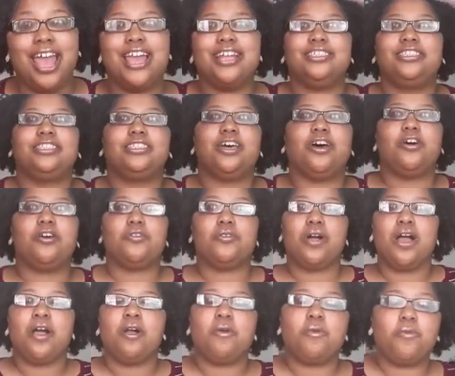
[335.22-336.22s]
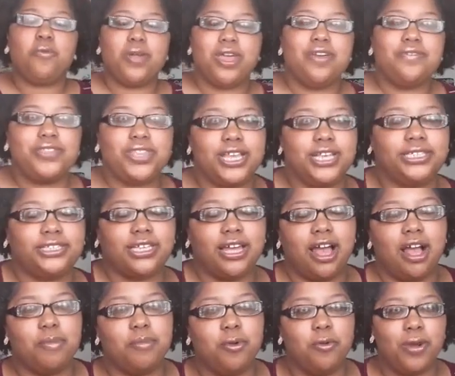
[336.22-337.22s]
And so, with this
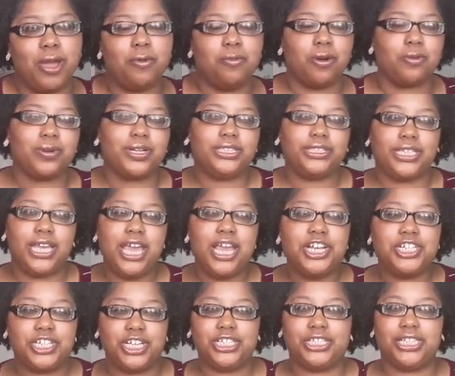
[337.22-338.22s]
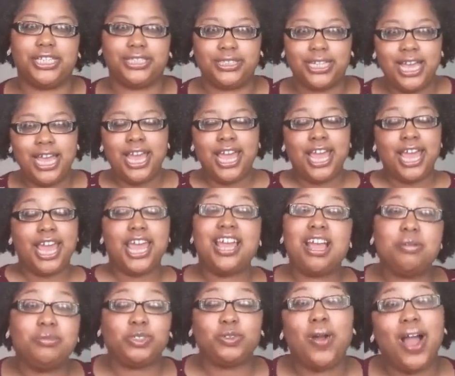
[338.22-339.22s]
um, point where we're seeing Jesus,
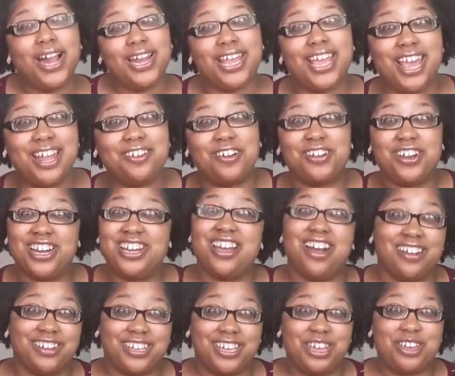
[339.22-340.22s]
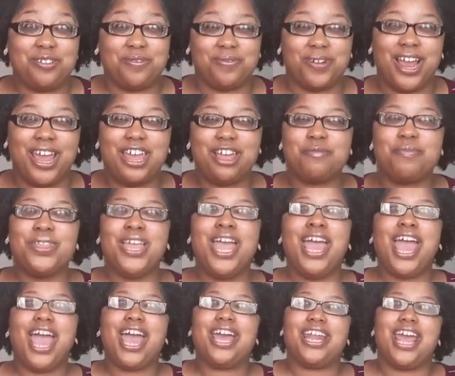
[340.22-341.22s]
he comes riding in on a donkey, right?
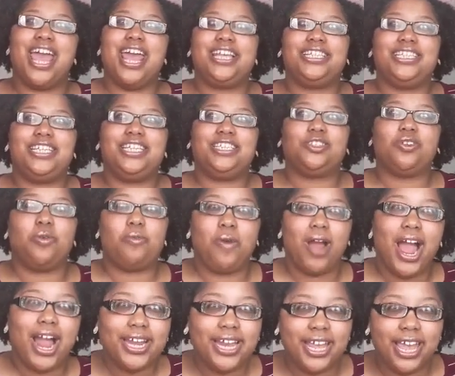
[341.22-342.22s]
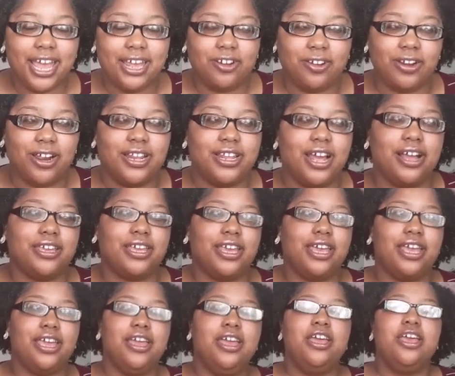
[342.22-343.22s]
And as he's riding in on a
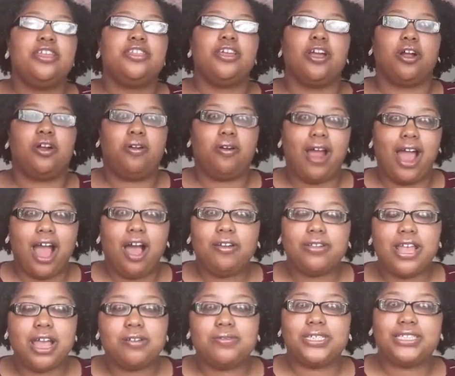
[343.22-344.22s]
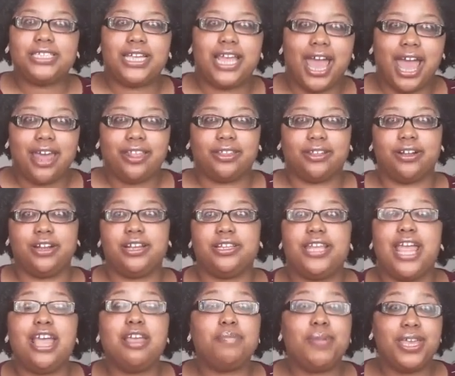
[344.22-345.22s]
donkey, the crowd that was
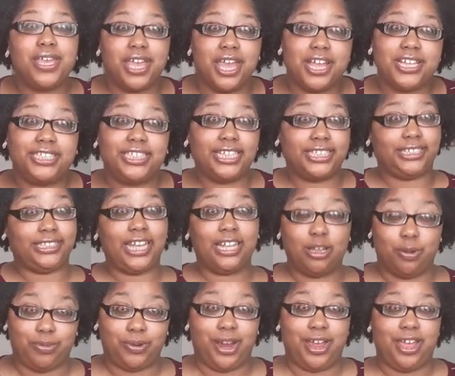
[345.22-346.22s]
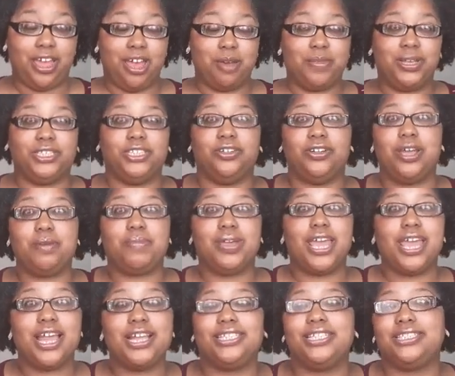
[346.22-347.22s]
gathered, they began to celebrate him. And so, they
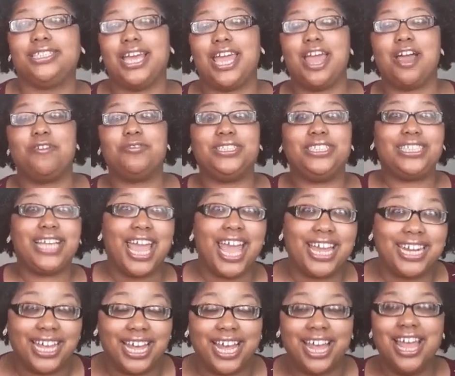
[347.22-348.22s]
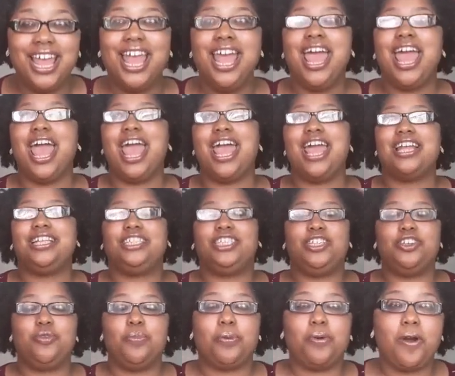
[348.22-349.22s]
began to say, Hosanna, and
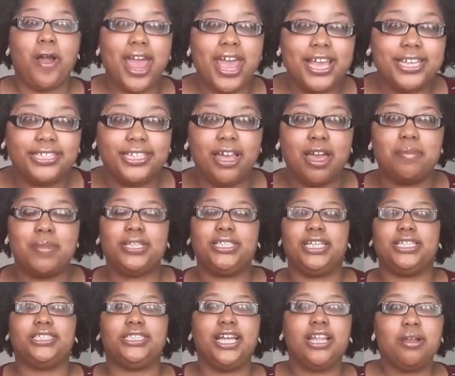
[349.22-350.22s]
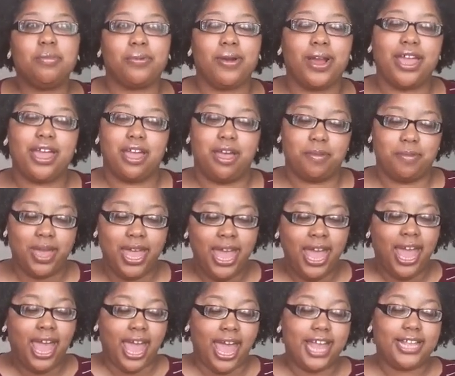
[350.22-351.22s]
to praise him and to celebrate him
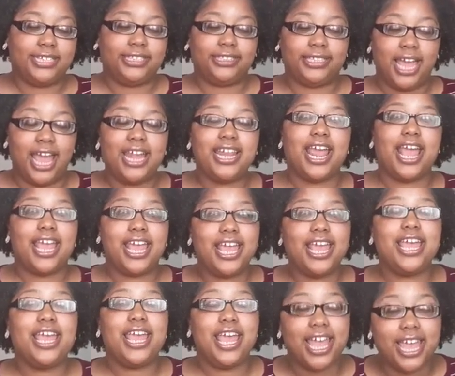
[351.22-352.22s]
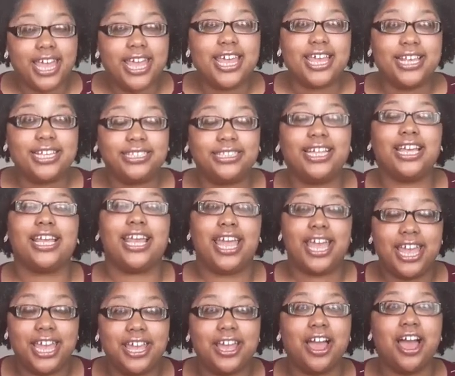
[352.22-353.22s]
and say that he is the
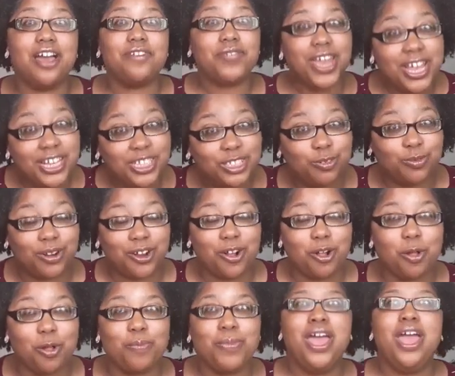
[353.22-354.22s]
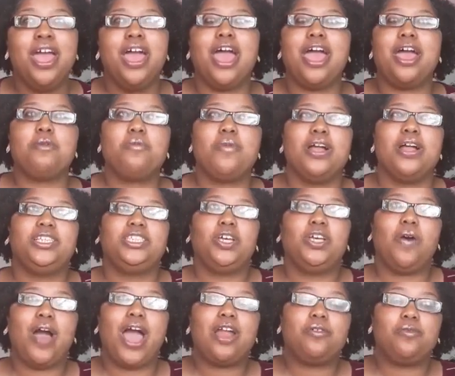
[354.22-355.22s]
King of Israel. And what's
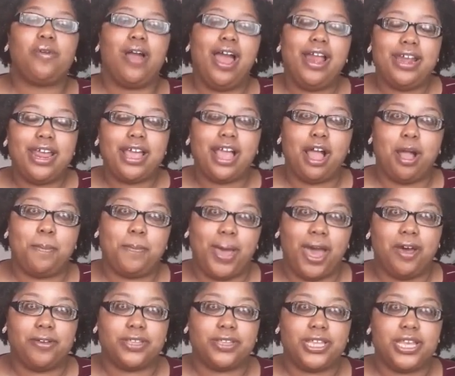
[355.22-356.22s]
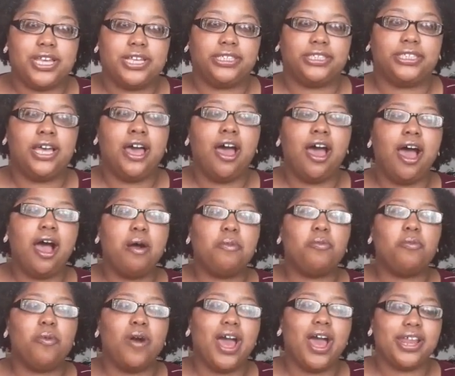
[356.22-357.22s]
so ironic about about this.
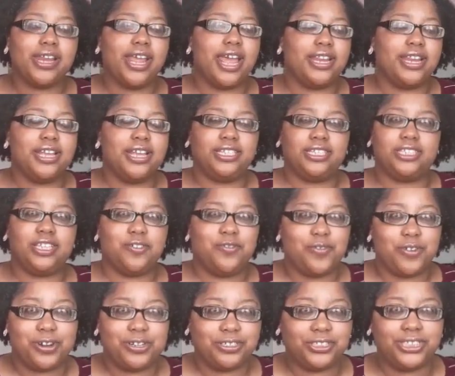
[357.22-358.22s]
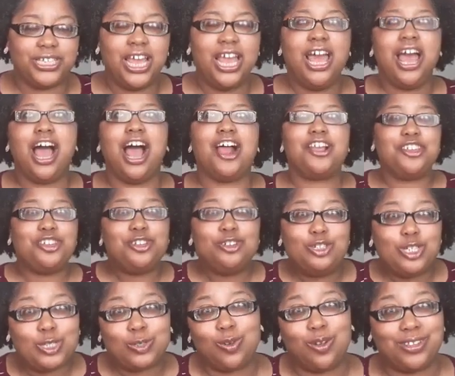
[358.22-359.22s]
Um, one, and this is the first
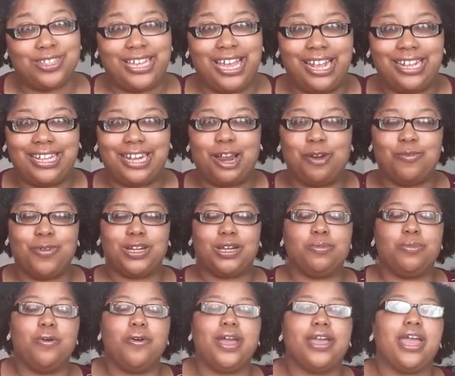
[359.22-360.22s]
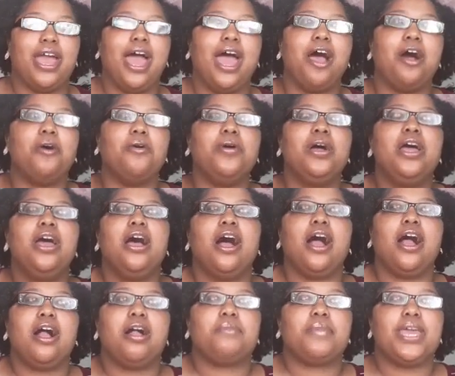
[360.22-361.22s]
unusual thing that I want to point out,
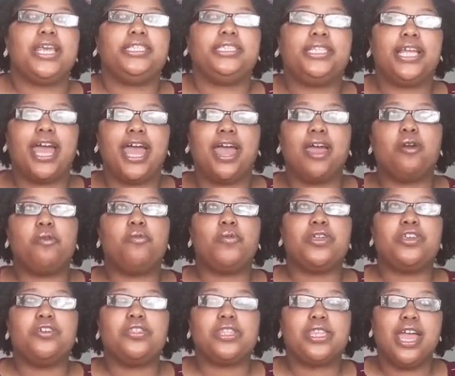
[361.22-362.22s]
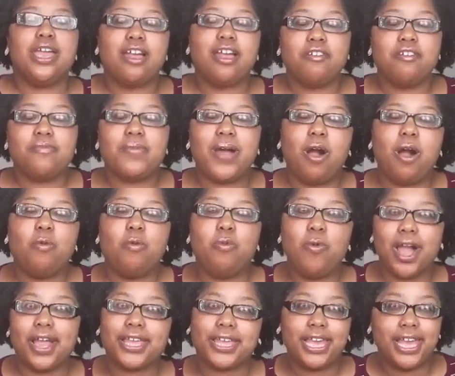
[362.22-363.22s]
um, is that when you think about what